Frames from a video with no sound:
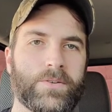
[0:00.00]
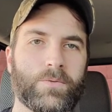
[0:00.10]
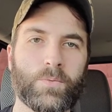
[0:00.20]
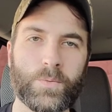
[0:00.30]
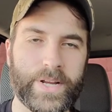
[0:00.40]

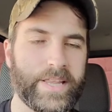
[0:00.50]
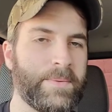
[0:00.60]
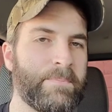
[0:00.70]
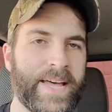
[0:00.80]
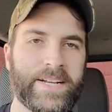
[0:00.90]
Really
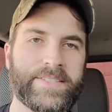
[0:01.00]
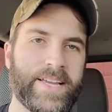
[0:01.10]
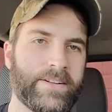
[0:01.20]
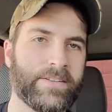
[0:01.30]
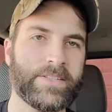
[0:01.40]

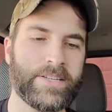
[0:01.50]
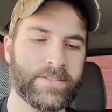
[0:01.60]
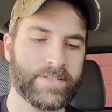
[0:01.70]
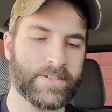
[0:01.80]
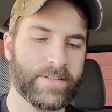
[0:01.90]
meditate on
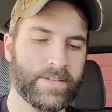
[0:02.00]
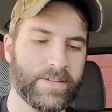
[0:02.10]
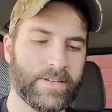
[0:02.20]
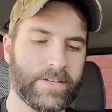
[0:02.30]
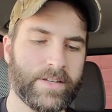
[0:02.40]
these.
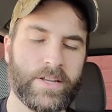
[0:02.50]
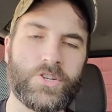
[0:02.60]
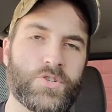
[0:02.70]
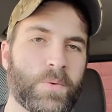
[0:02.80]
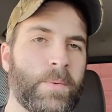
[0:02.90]
And
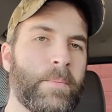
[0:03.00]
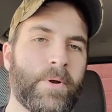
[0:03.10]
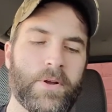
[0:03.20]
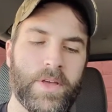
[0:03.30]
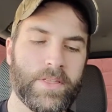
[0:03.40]
just
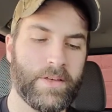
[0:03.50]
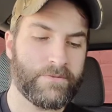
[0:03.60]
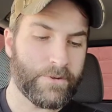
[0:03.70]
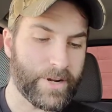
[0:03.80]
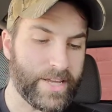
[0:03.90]
remember
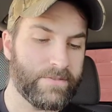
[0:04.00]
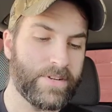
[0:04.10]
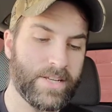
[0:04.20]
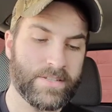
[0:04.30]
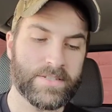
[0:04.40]
that
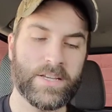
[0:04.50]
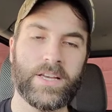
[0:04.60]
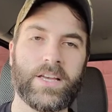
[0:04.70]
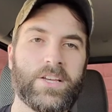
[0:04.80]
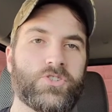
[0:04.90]
forgiveness
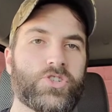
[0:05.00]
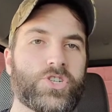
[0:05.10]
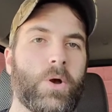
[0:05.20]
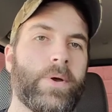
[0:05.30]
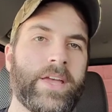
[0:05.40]
is
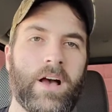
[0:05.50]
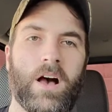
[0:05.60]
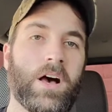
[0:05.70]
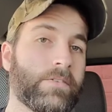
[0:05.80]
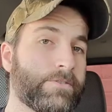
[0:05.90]
showing
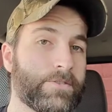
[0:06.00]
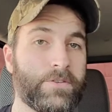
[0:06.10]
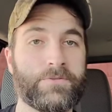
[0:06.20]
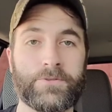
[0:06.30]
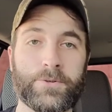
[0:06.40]
off
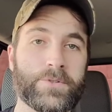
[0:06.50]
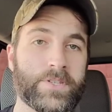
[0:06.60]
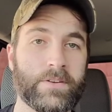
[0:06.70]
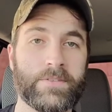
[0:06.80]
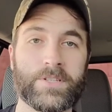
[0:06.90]
the fruits
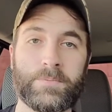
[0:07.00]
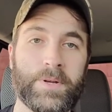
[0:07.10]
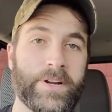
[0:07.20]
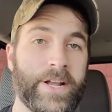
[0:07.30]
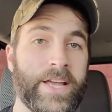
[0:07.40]
of the
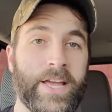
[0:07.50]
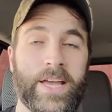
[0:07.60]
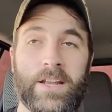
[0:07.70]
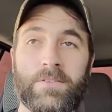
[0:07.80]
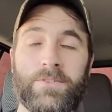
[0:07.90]
Spirit.
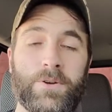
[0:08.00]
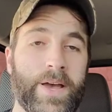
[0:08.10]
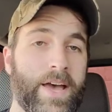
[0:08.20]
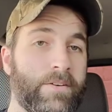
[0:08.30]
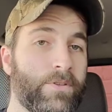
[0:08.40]
And if you
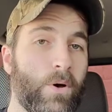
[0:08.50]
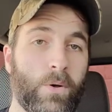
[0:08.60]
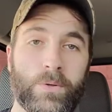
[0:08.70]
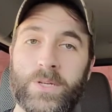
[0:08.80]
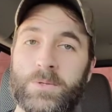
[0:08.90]
have the
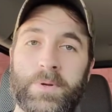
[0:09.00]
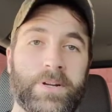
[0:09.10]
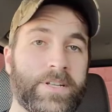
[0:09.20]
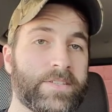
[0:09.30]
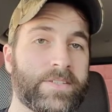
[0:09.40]
Holy
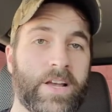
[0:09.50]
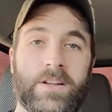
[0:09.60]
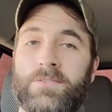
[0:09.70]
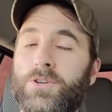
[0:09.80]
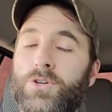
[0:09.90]
Spirit inside
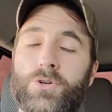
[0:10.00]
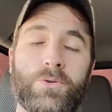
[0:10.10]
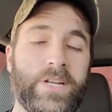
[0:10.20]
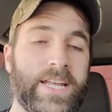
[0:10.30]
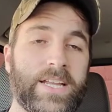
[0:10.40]
of you, you
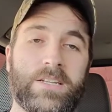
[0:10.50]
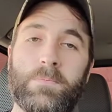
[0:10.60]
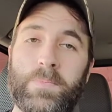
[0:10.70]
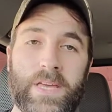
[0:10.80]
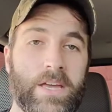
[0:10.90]
need to
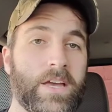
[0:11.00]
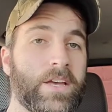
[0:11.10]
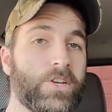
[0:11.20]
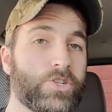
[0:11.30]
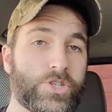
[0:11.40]
be
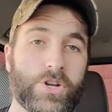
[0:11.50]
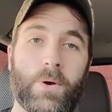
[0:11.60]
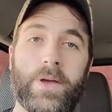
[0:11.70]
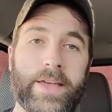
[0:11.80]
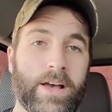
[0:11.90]

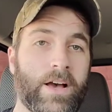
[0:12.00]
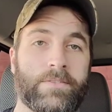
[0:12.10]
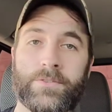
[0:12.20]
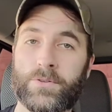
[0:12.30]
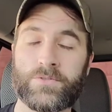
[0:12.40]
showing
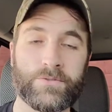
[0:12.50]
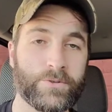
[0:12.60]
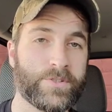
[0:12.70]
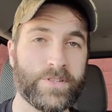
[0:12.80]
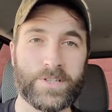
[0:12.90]
off those
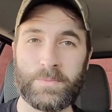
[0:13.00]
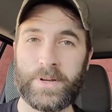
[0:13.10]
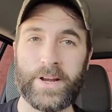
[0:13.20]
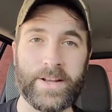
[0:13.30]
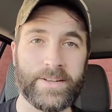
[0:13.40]
fruits of the
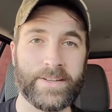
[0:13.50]
Spirit.